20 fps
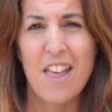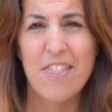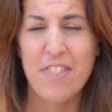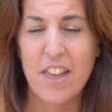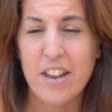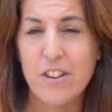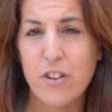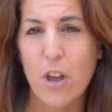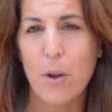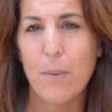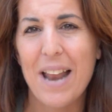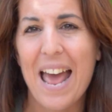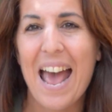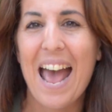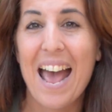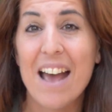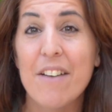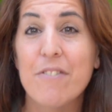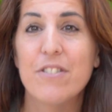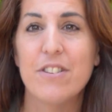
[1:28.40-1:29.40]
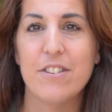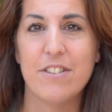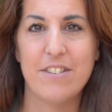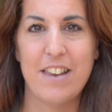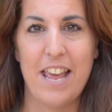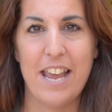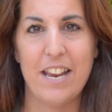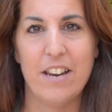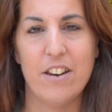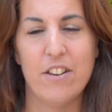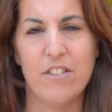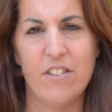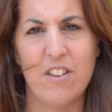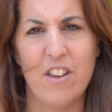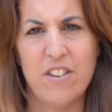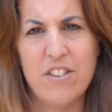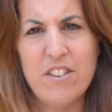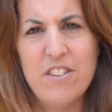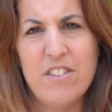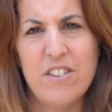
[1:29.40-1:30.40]
They don't have to stay in a
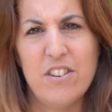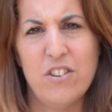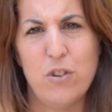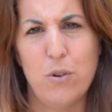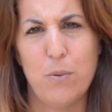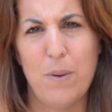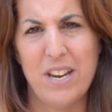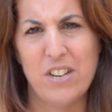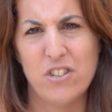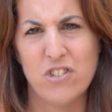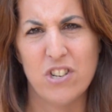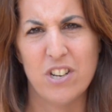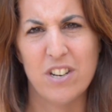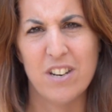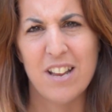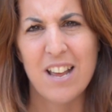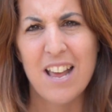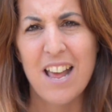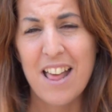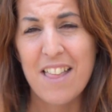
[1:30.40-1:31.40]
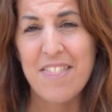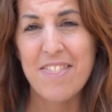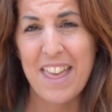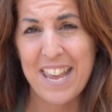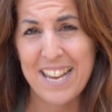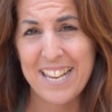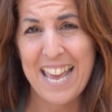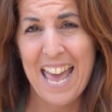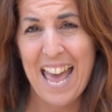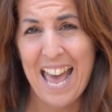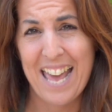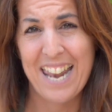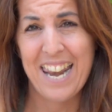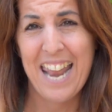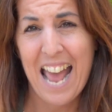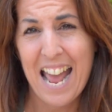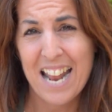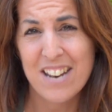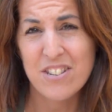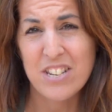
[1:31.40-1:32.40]
certain situation. They can
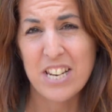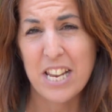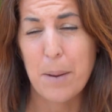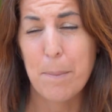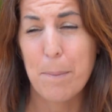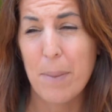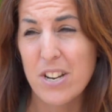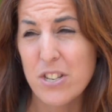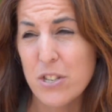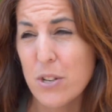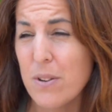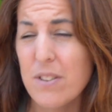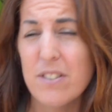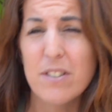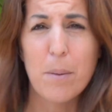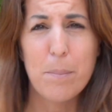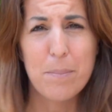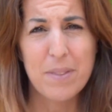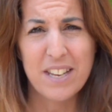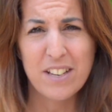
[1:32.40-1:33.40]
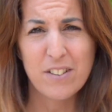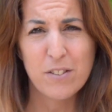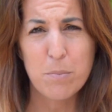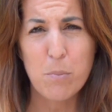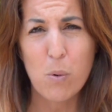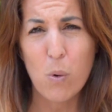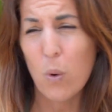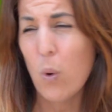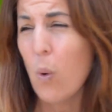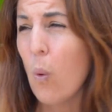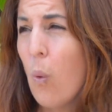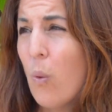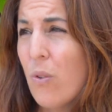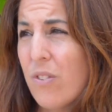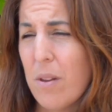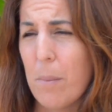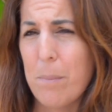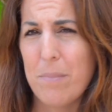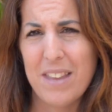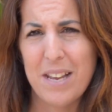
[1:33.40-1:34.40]
actually, by doing something small or
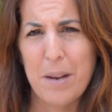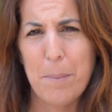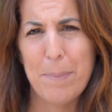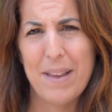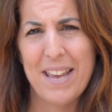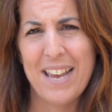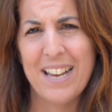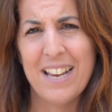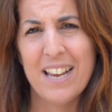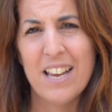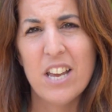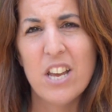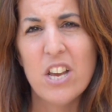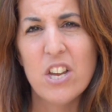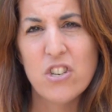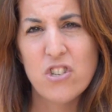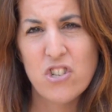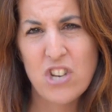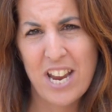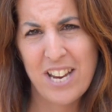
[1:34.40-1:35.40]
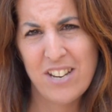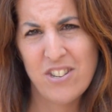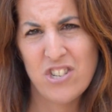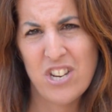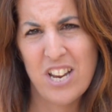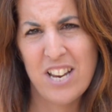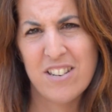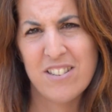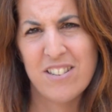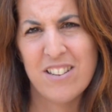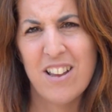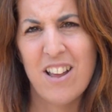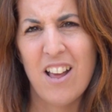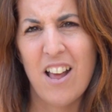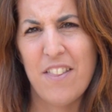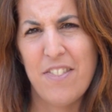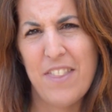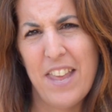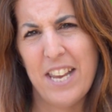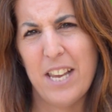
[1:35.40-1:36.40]
something big, change it
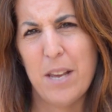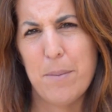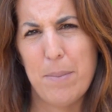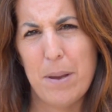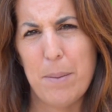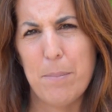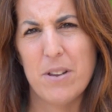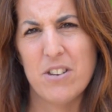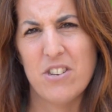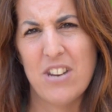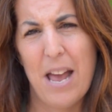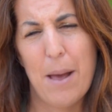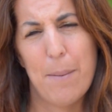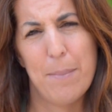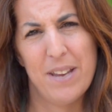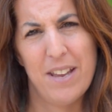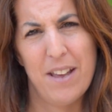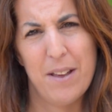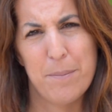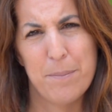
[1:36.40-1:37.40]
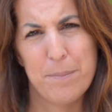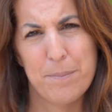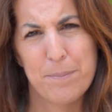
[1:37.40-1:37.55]
and they can be much happier.